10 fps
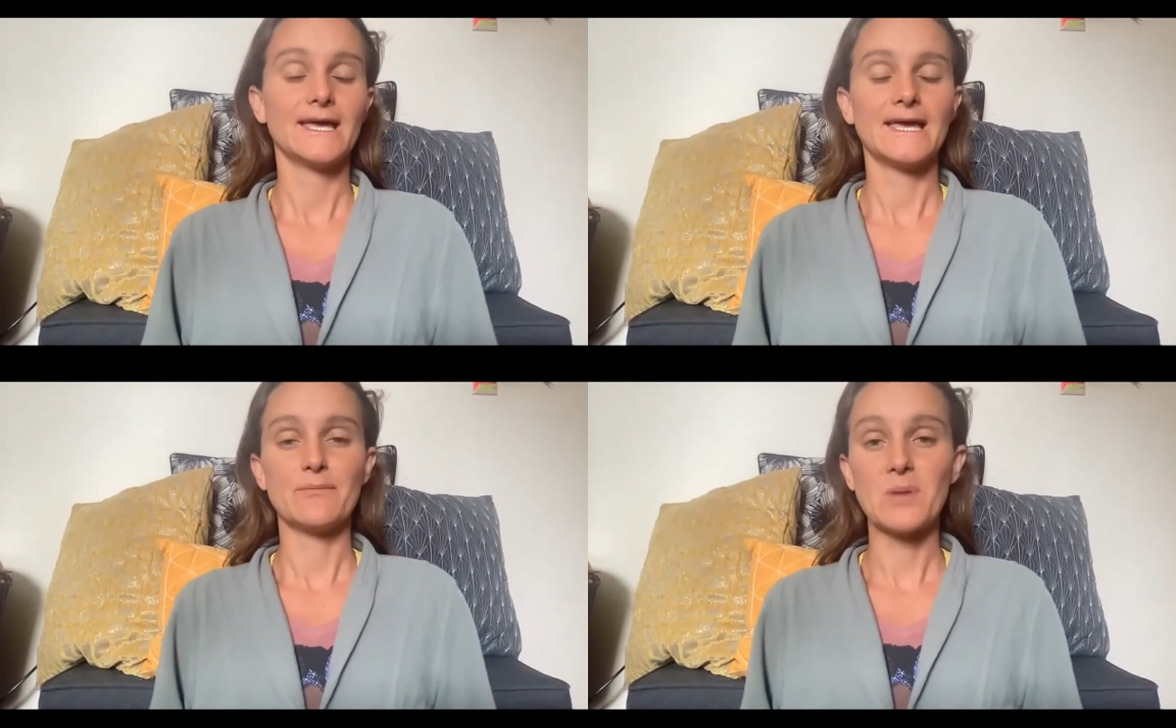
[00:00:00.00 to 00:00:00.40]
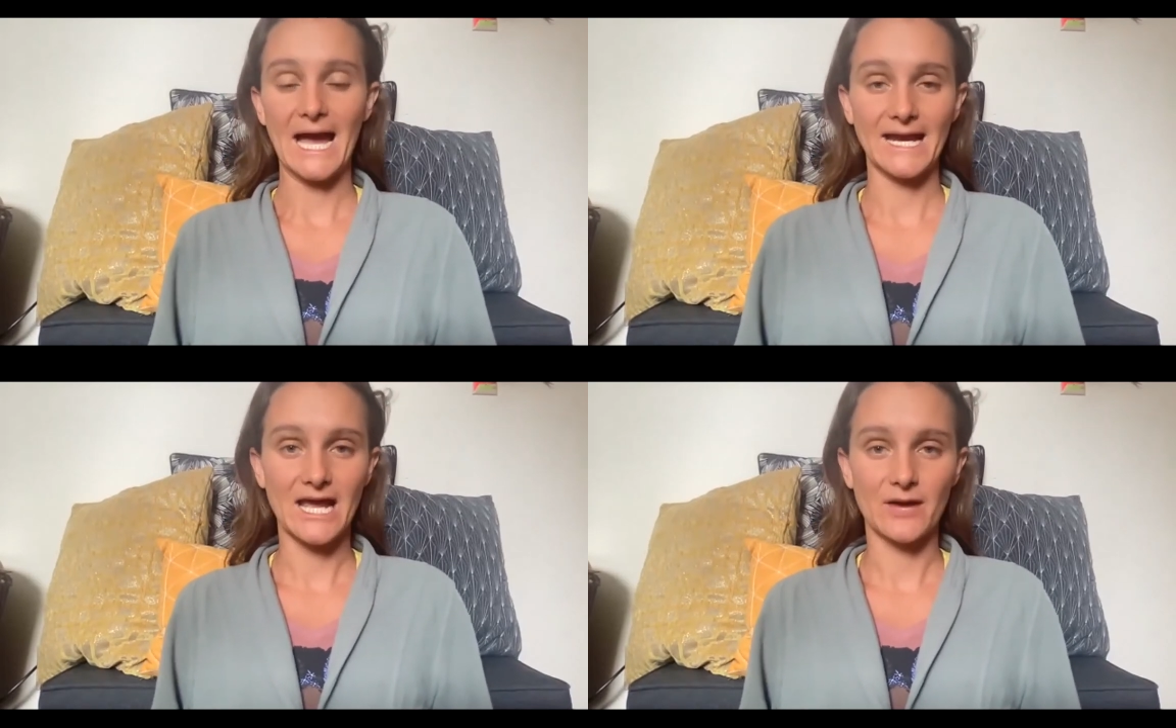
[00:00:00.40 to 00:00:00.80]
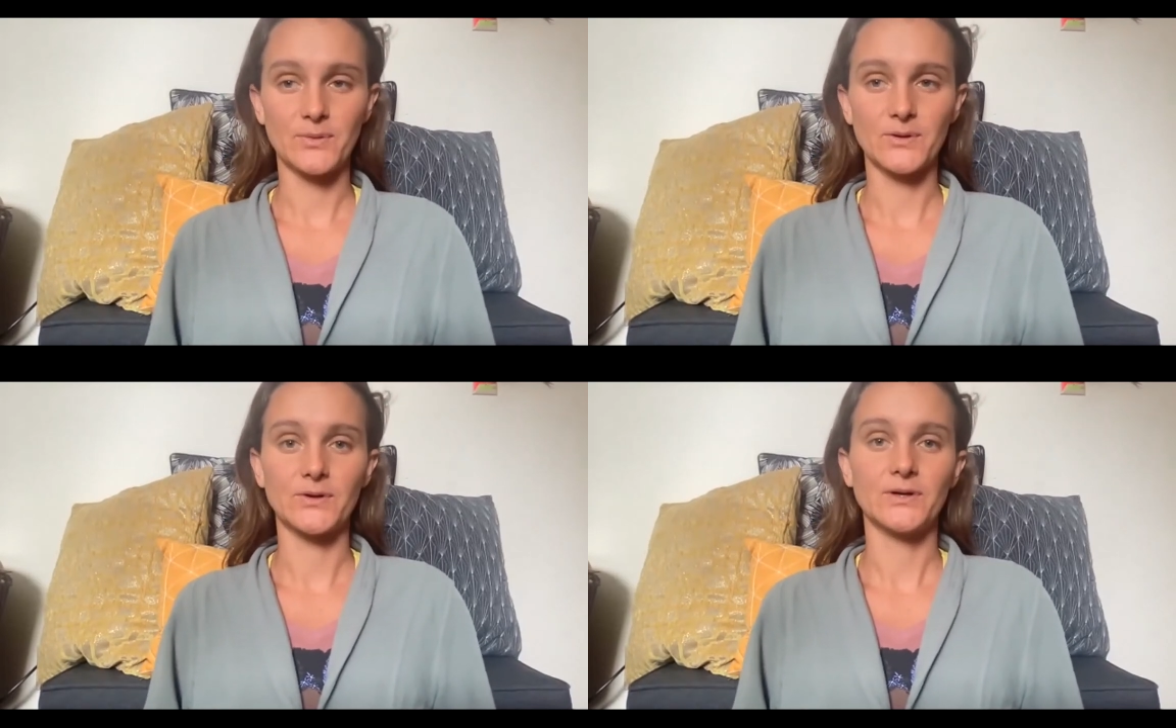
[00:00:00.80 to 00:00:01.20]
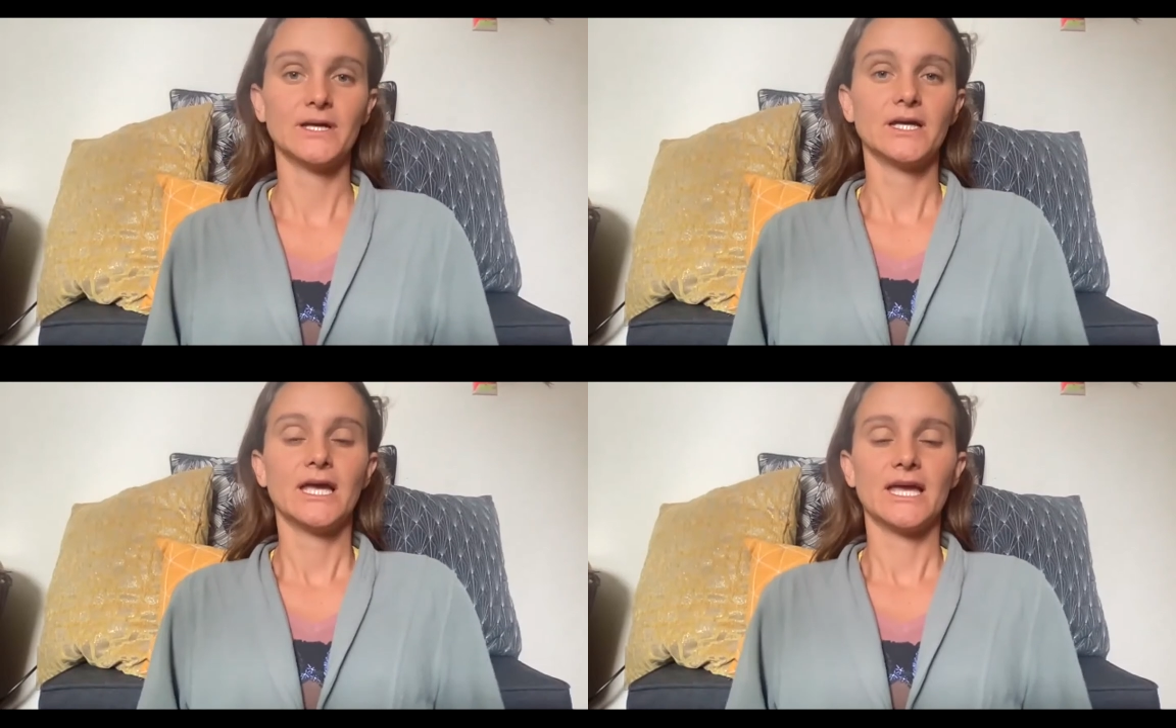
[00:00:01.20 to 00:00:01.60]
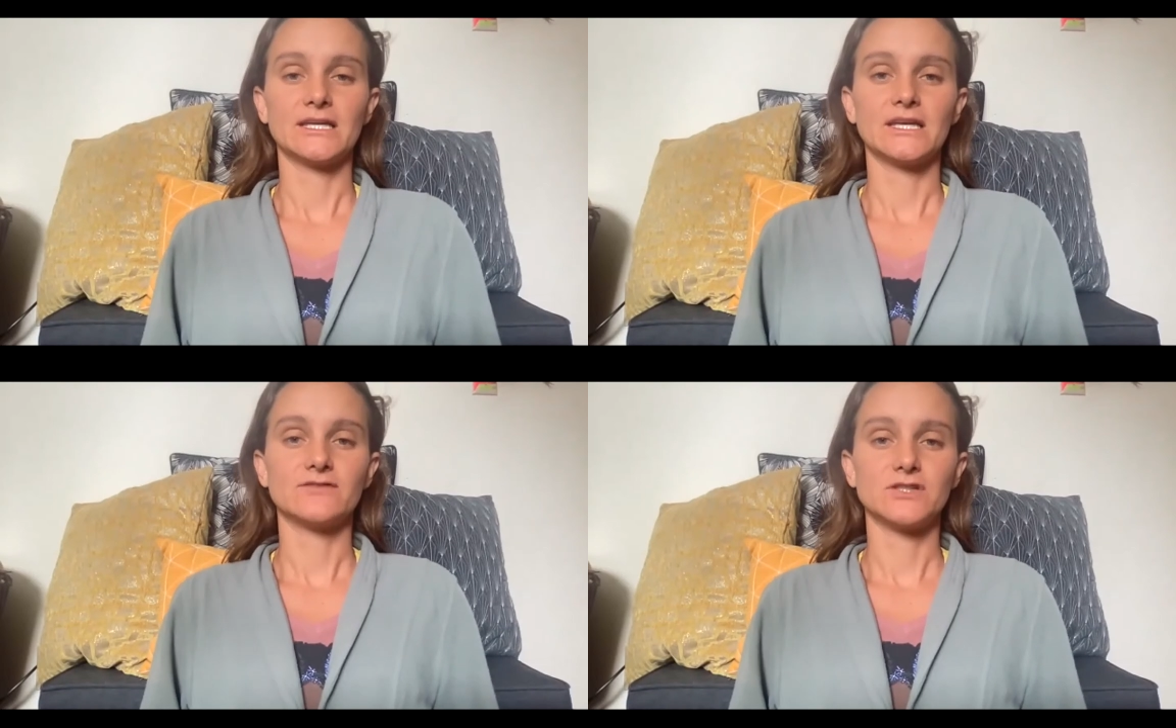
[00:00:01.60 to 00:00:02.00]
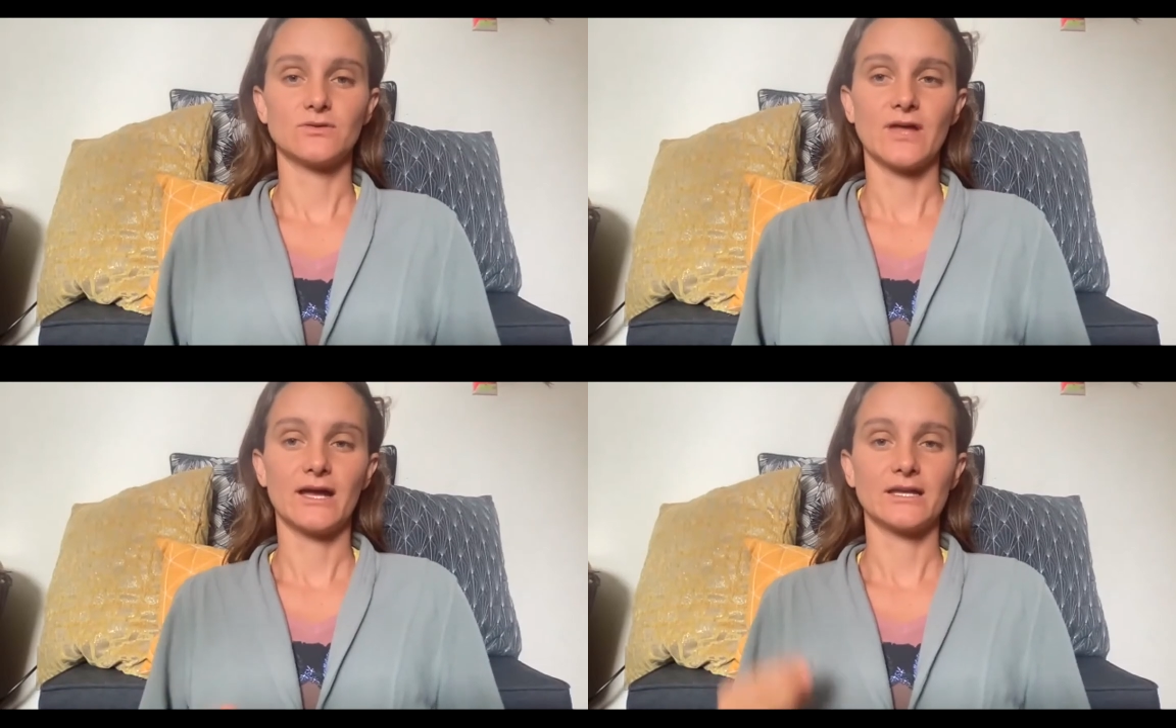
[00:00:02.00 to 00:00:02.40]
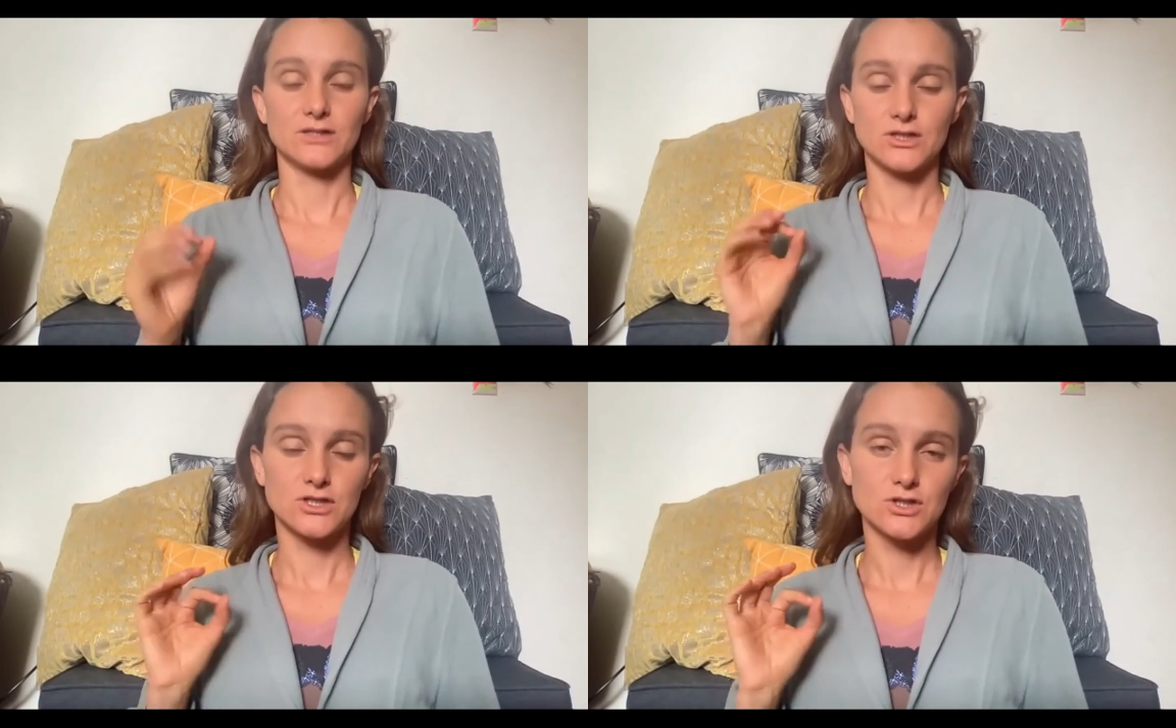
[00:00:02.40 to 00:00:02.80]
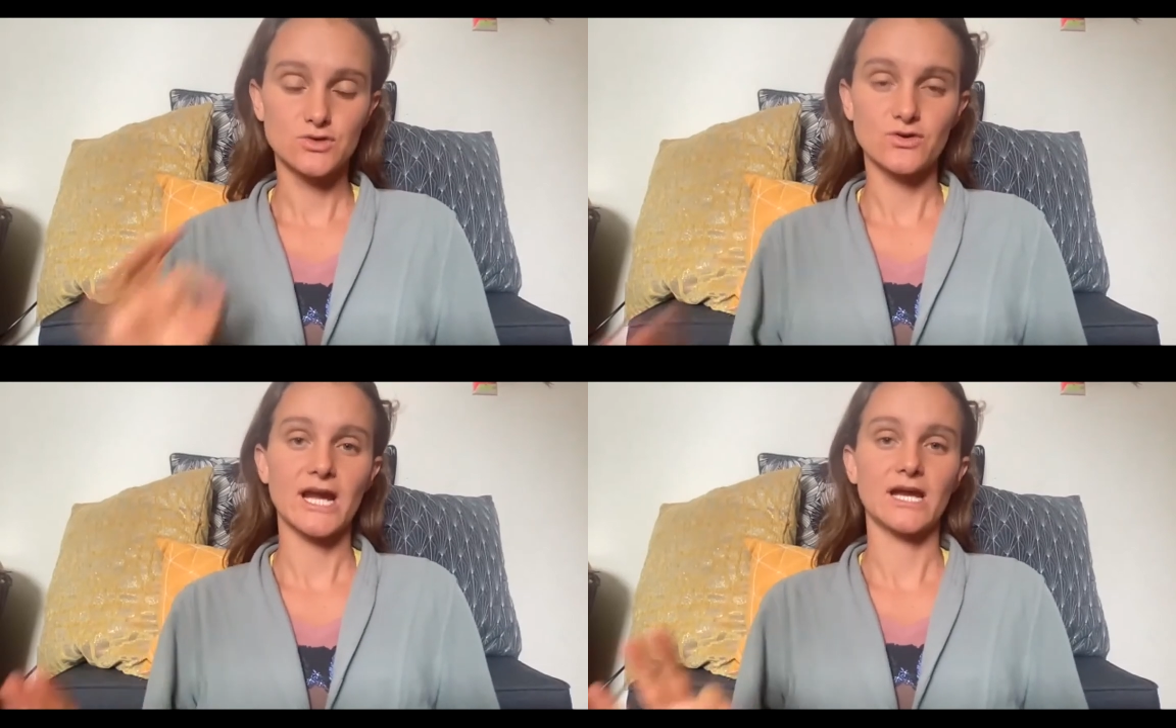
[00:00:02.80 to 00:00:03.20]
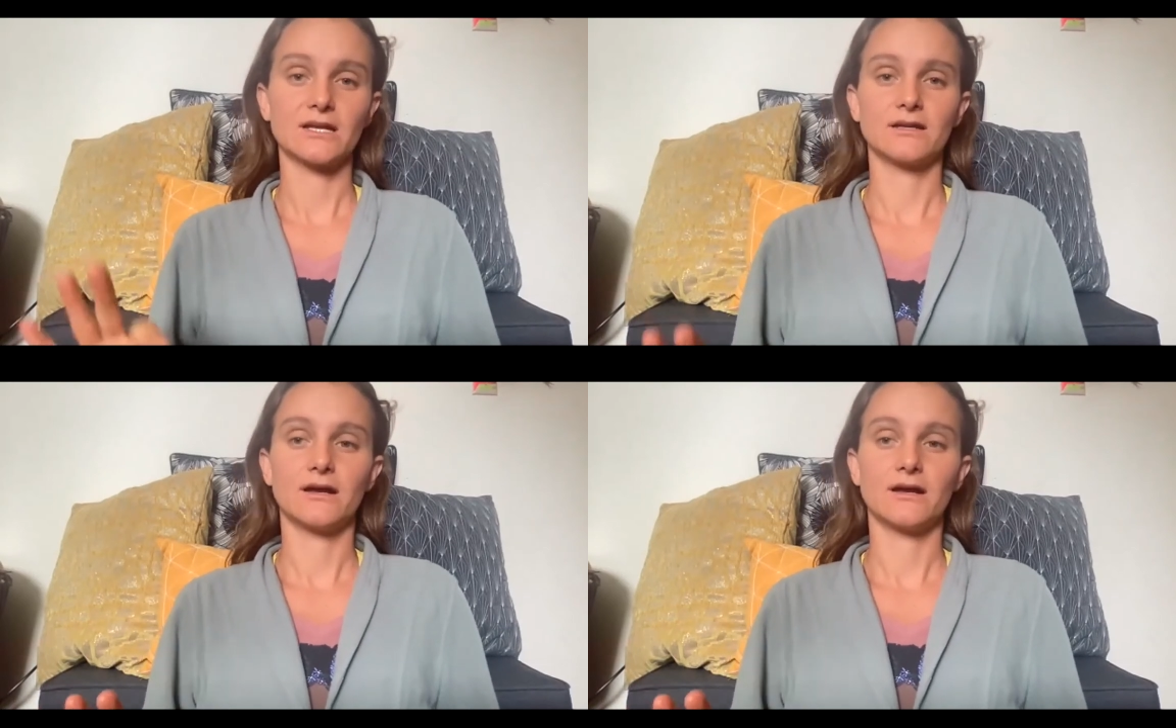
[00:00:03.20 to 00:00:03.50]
and pineapple and gives you that straight